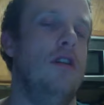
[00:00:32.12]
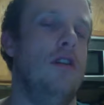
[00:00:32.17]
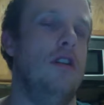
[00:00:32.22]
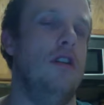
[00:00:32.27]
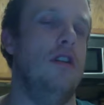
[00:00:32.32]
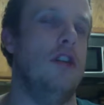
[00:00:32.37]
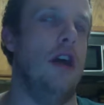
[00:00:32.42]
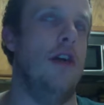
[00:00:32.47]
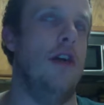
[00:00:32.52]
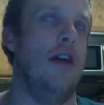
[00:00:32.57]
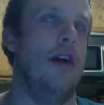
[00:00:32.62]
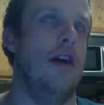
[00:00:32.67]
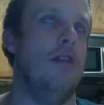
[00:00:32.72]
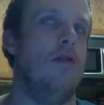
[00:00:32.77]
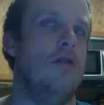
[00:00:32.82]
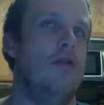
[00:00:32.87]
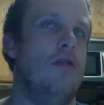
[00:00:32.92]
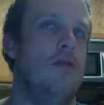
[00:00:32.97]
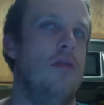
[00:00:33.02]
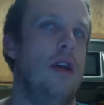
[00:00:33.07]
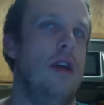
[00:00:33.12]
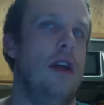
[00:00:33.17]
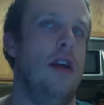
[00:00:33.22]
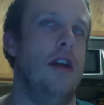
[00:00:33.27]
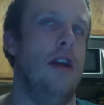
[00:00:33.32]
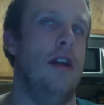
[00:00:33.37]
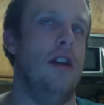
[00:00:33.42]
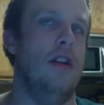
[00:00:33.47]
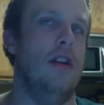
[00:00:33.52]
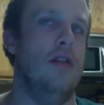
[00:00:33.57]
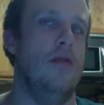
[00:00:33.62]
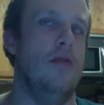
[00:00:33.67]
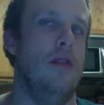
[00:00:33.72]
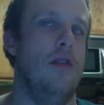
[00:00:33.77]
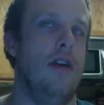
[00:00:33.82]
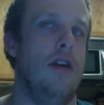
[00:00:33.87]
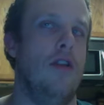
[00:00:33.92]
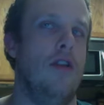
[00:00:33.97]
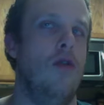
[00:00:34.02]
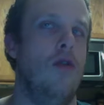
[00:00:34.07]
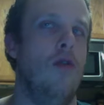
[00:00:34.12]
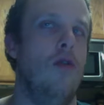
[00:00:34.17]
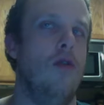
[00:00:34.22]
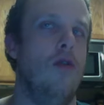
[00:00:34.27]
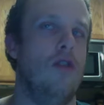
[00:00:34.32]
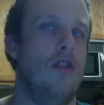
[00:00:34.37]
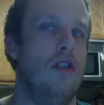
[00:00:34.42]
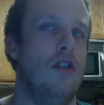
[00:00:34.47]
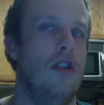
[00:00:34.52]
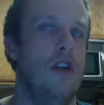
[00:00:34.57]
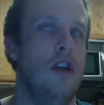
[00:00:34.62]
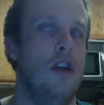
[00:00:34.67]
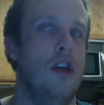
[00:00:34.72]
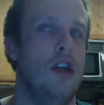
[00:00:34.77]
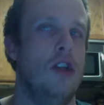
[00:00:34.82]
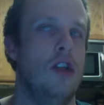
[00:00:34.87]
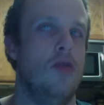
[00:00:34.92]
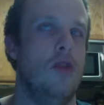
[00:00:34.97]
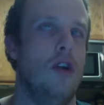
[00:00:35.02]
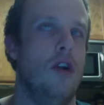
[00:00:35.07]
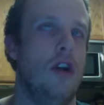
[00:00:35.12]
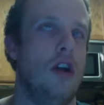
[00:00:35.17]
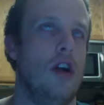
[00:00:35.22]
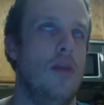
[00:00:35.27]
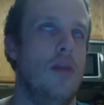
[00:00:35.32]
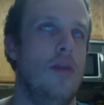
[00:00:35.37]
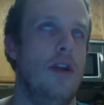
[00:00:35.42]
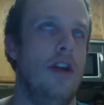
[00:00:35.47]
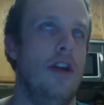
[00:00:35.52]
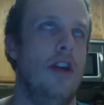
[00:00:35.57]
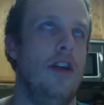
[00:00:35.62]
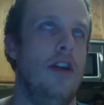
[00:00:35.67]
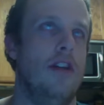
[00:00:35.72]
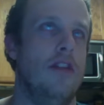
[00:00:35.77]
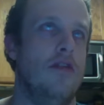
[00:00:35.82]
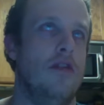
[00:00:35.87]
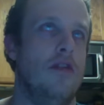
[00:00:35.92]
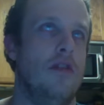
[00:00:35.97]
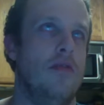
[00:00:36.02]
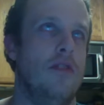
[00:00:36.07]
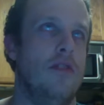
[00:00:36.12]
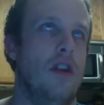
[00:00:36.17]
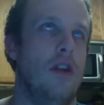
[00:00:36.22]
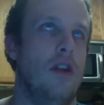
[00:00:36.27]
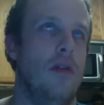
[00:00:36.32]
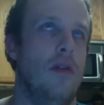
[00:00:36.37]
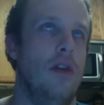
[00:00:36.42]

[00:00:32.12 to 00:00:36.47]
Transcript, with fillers: shout out to a to a cool Twitter company that deserves a.